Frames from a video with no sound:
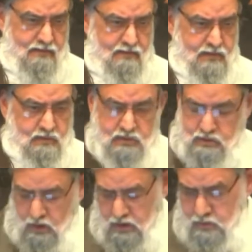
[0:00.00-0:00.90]
There is a
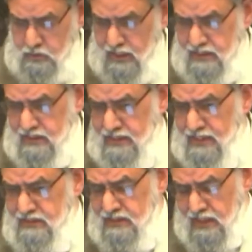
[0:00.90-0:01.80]
scholar who died in
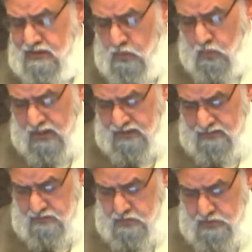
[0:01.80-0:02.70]
1991,
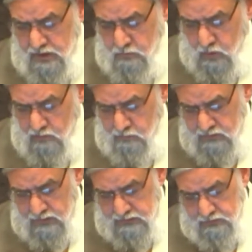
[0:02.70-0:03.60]
Sheikh Muhammad
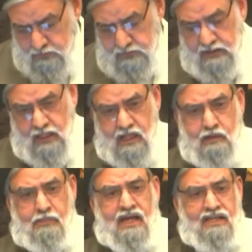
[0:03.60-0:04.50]
Din al
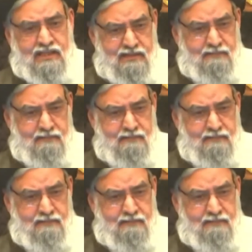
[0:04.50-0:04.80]
Albani.